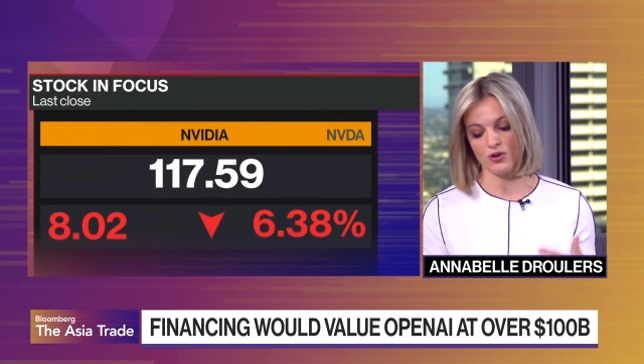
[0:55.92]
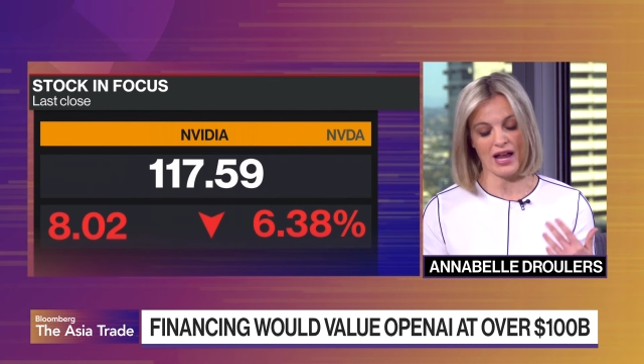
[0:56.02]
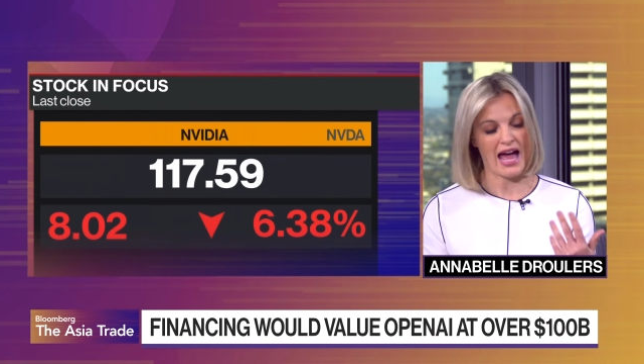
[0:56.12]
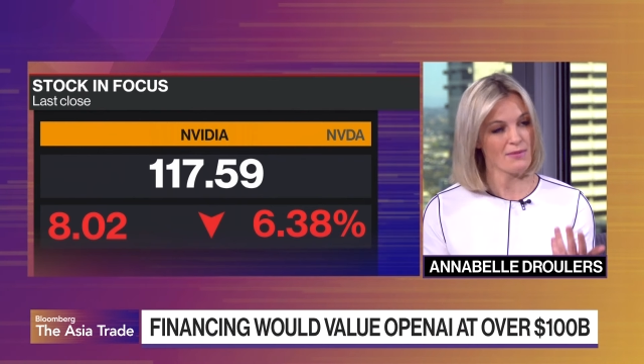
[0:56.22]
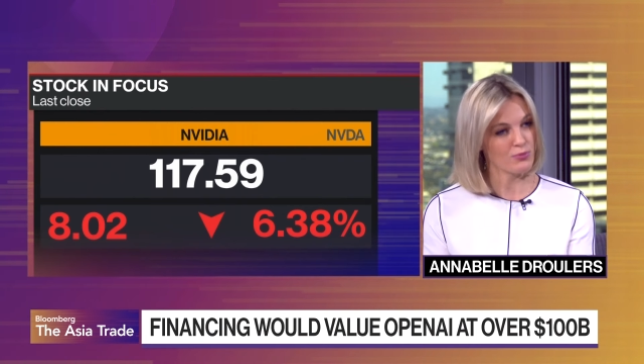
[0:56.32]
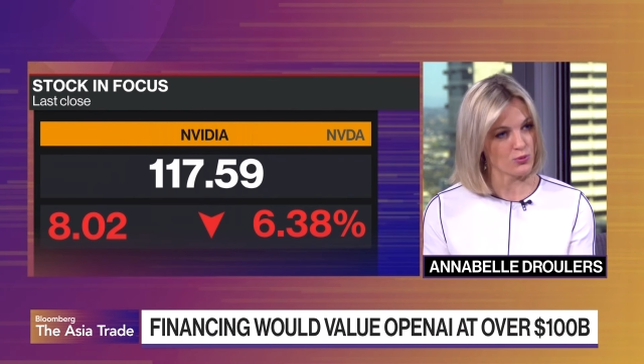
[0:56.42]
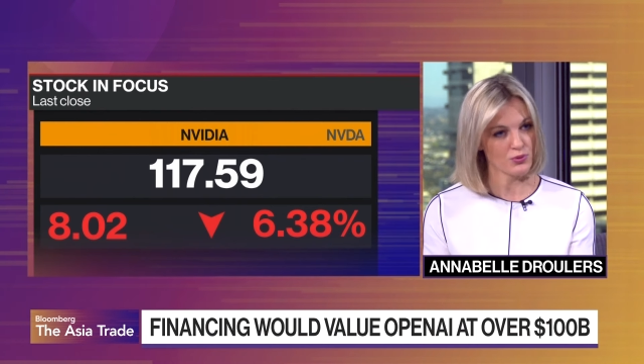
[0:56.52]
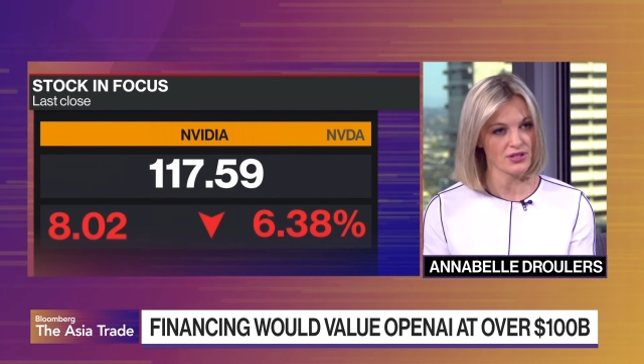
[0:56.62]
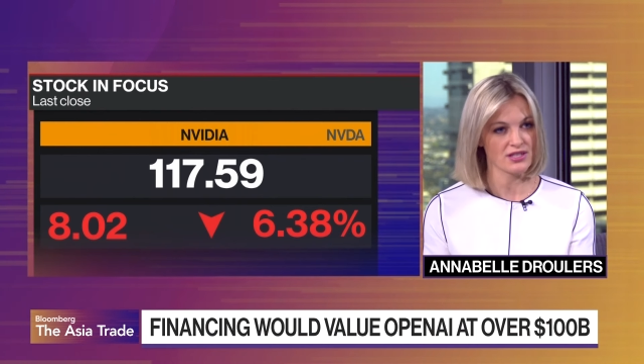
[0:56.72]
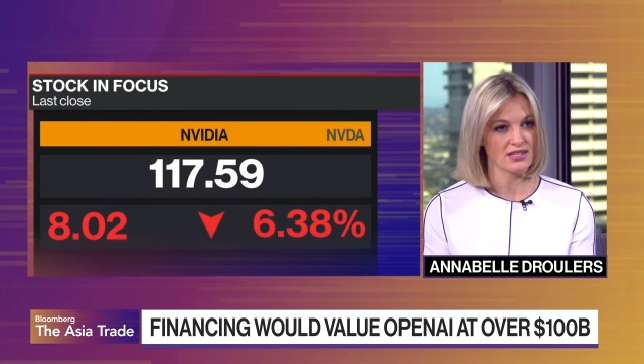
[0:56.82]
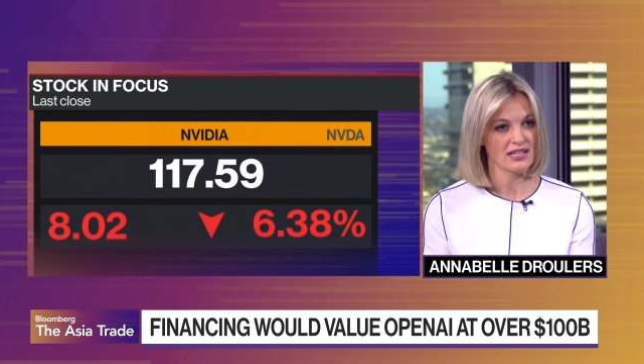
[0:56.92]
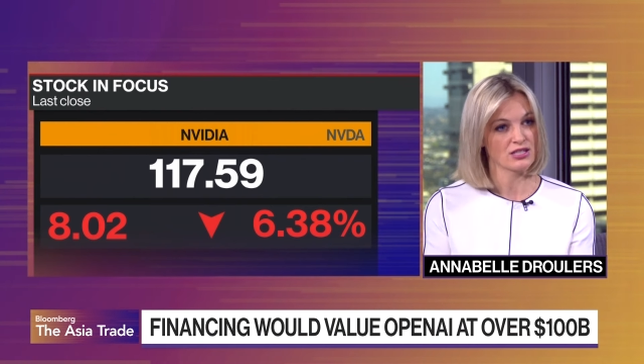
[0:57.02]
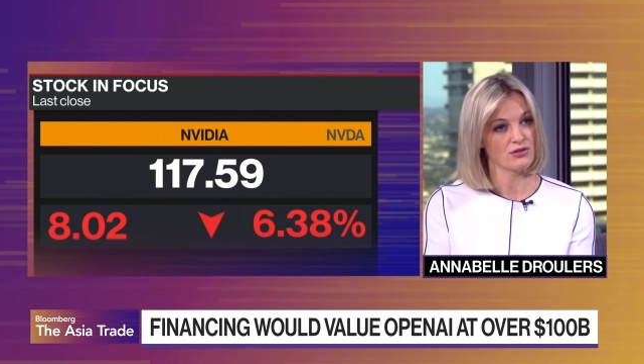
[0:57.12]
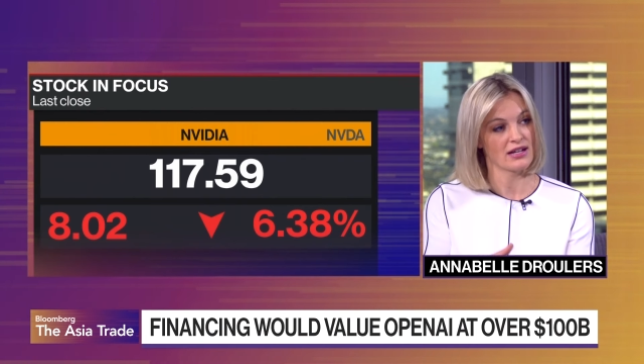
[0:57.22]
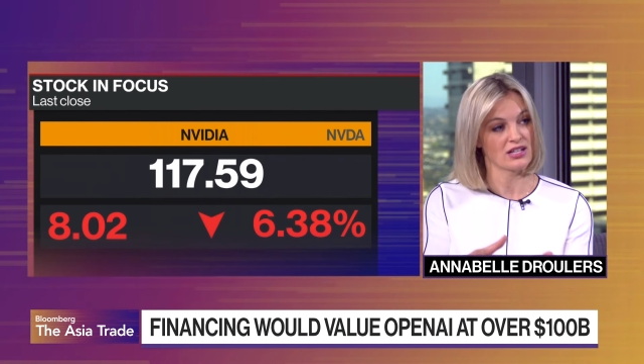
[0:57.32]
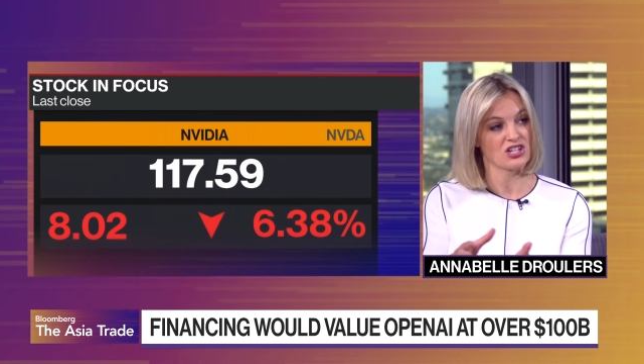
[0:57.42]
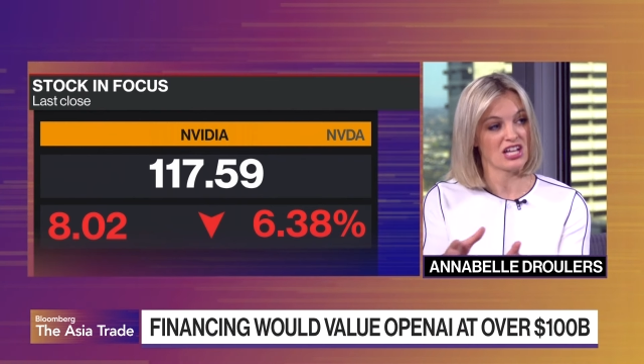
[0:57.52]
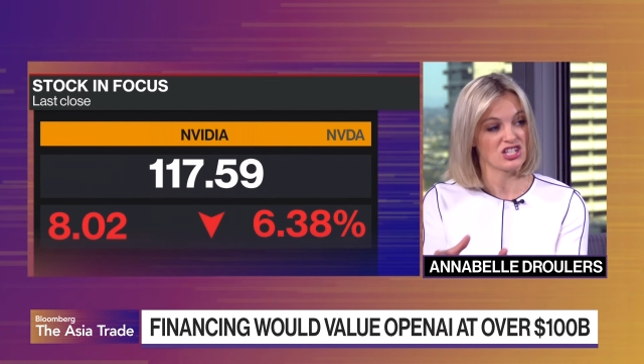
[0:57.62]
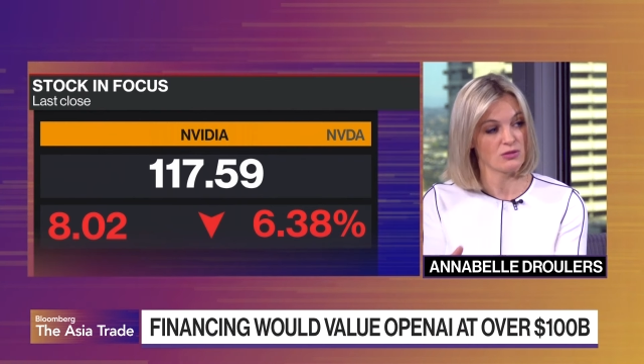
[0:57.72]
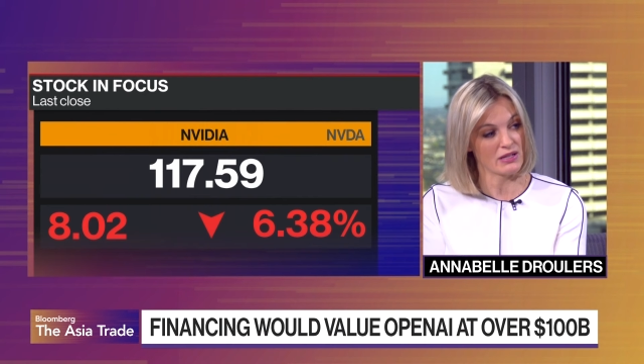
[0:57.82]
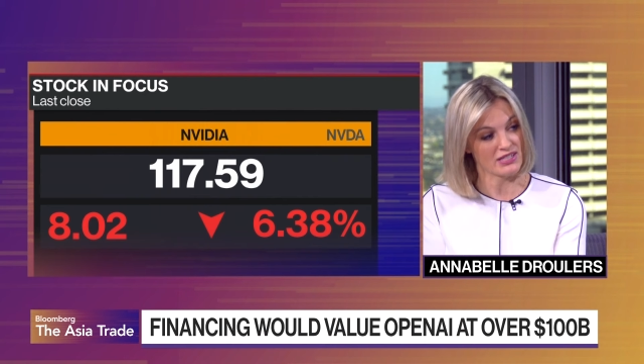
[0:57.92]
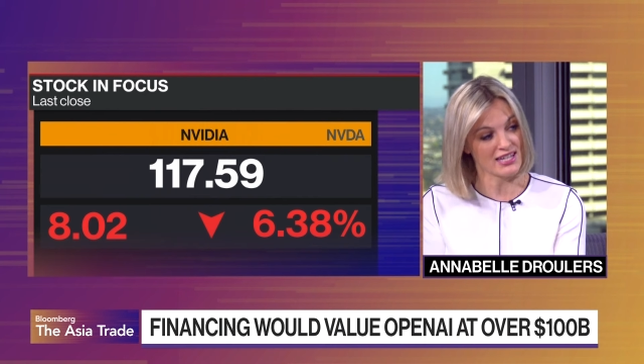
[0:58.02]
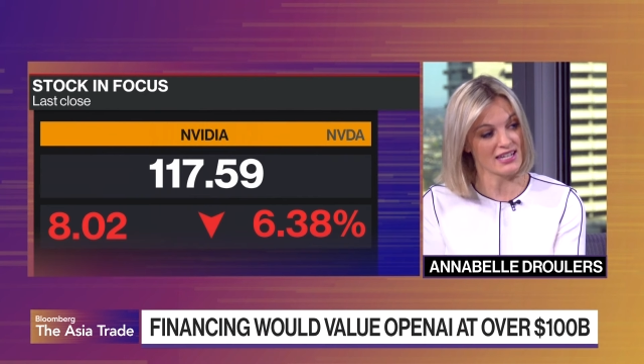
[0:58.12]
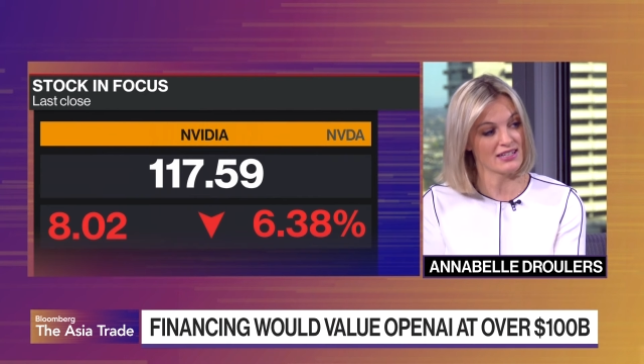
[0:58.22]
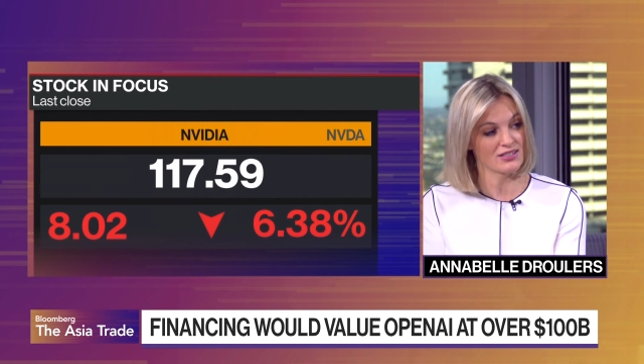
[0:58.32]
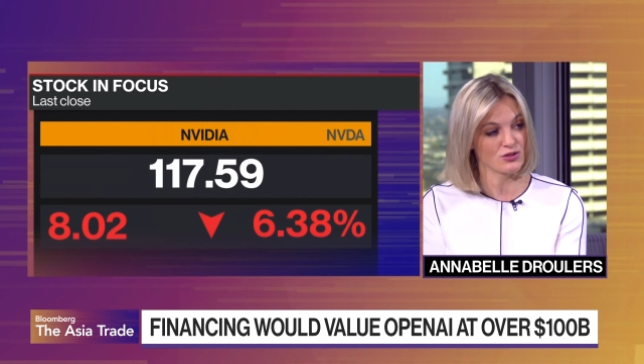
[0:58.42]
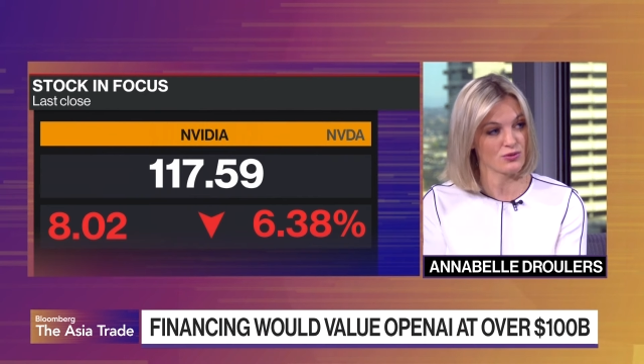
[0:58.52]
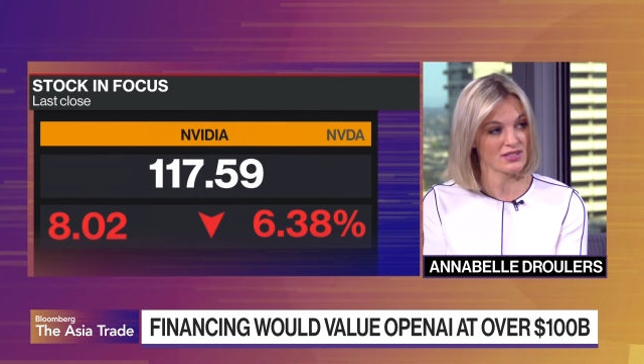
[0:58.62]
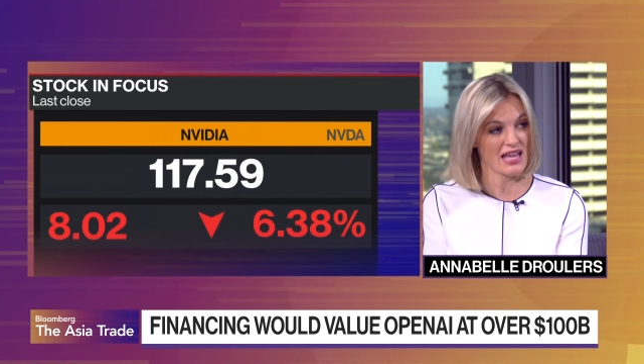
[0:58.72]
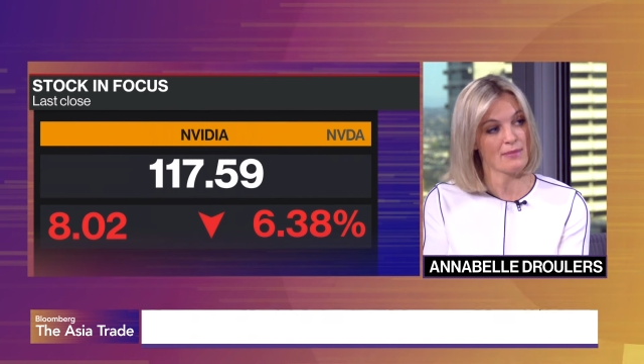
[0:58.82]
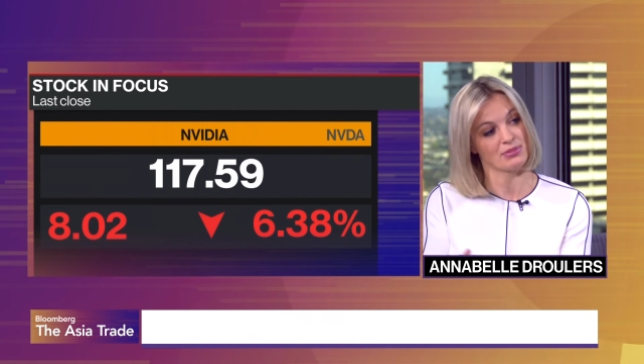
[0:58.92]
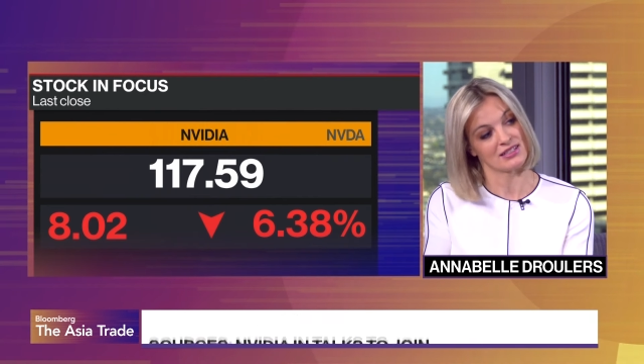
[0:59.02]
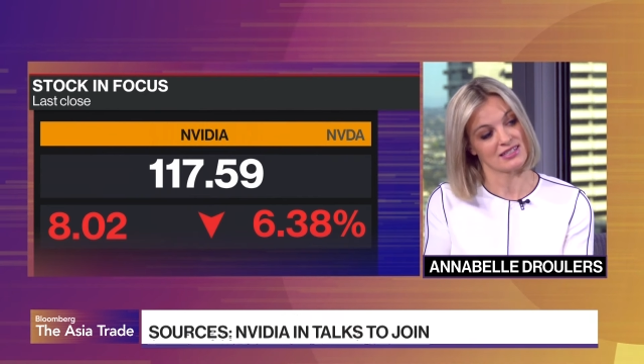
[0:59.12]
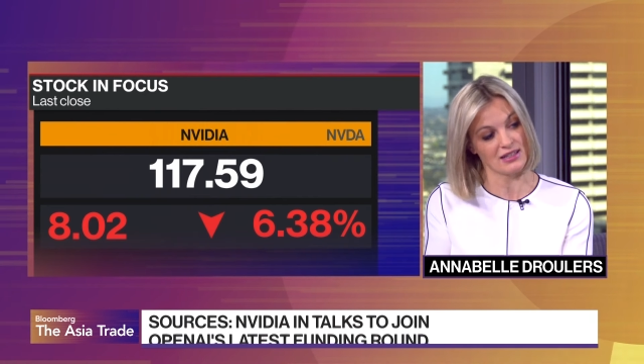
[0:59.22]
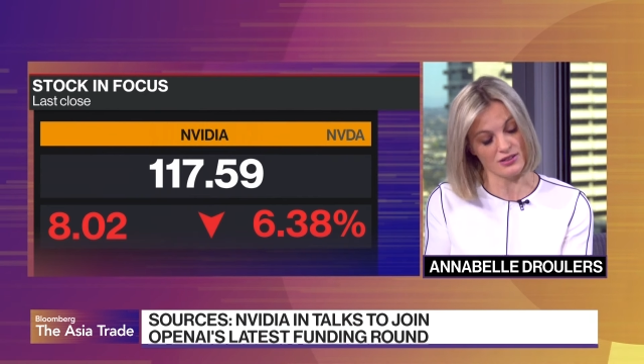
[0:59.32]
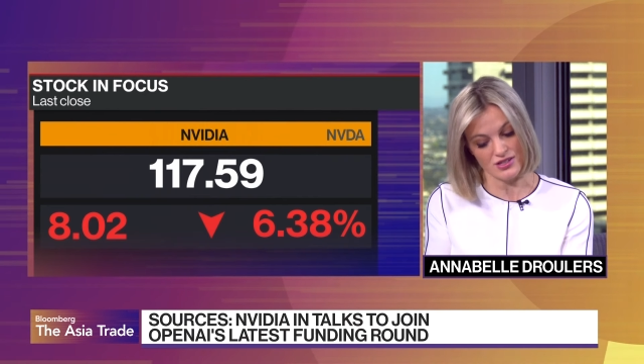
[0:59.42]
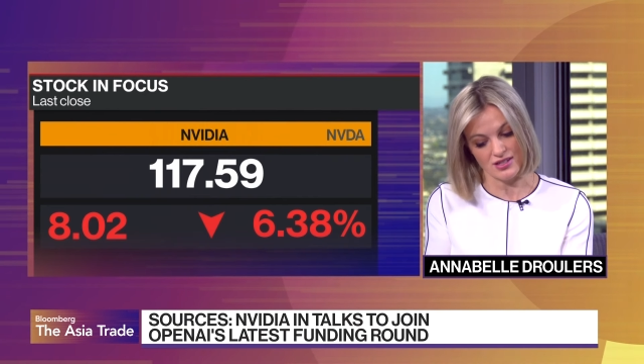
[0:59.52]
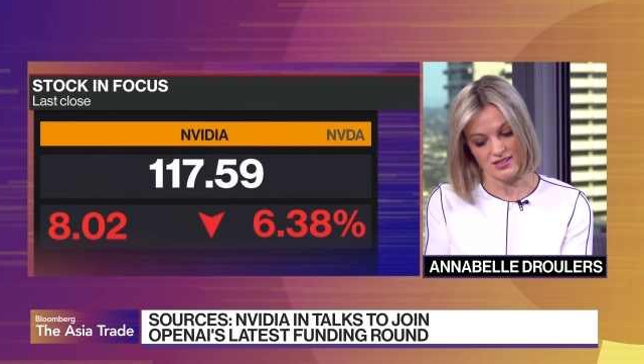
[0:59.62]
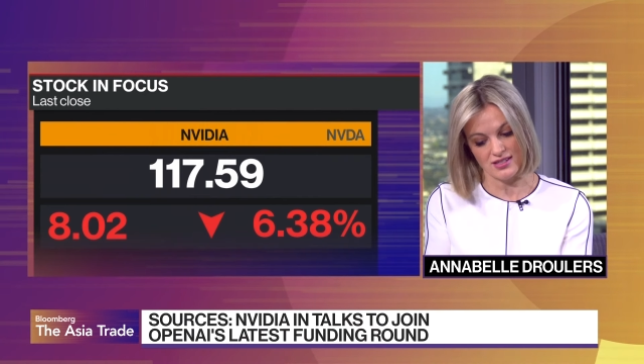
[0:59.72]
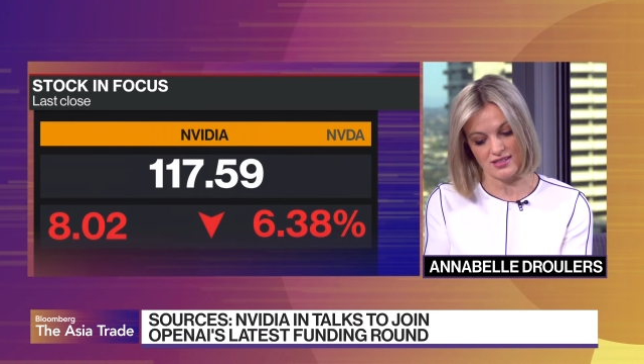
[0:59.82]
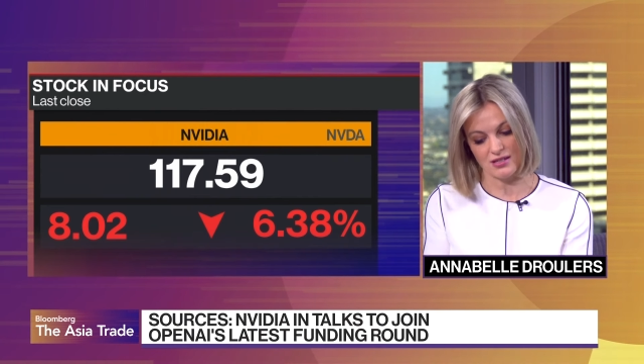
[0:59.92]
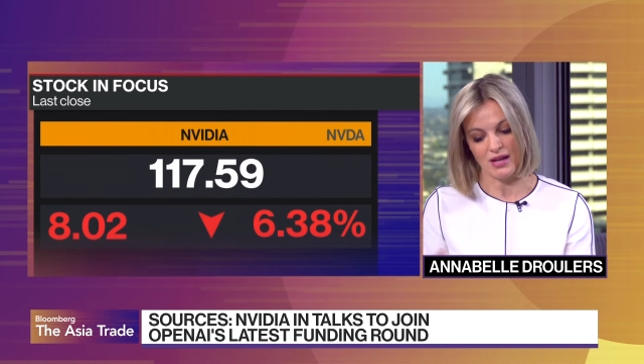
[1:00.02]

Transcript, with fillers: You've got Apple that's integrating ChatGPT into its Apple Intelligence system.